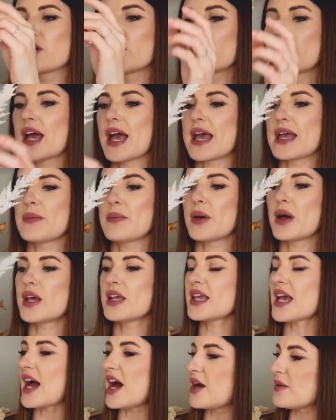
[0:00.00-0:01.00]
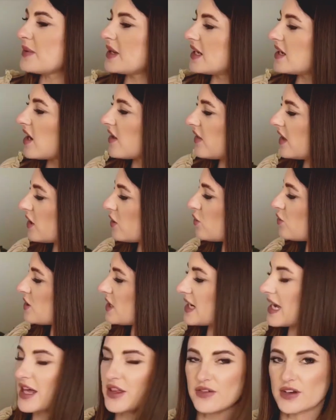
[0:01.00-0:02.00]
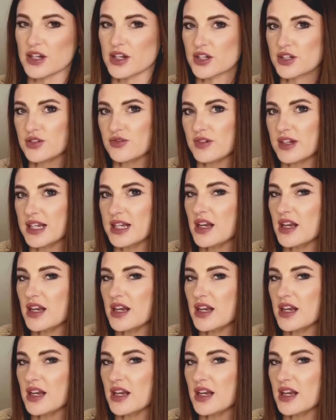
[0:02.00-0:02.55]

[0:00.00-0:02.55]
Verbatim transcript: okay, but yeah, I mean, I think altogether it looks really